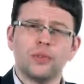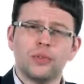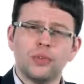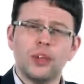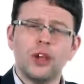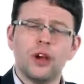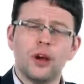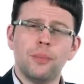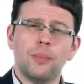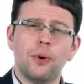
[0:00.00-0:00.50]

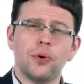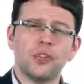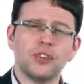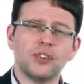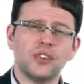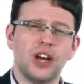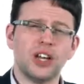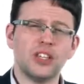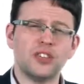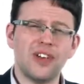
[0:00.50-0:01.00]
the
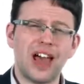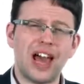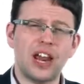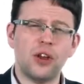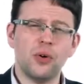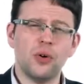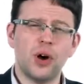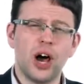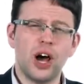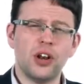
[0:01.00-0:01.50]
hypothesized
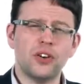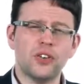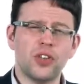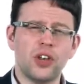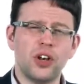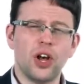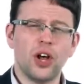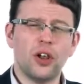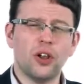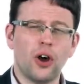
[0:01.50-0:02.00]
value under the
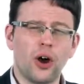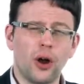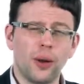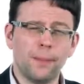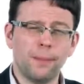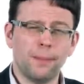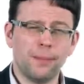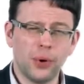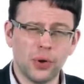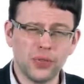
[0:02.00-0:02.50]
null
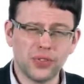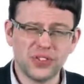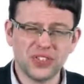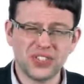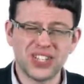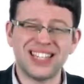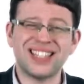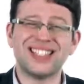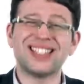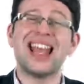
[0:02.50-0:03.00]

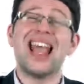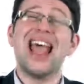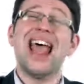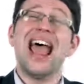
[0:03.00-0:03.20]
hypothesis,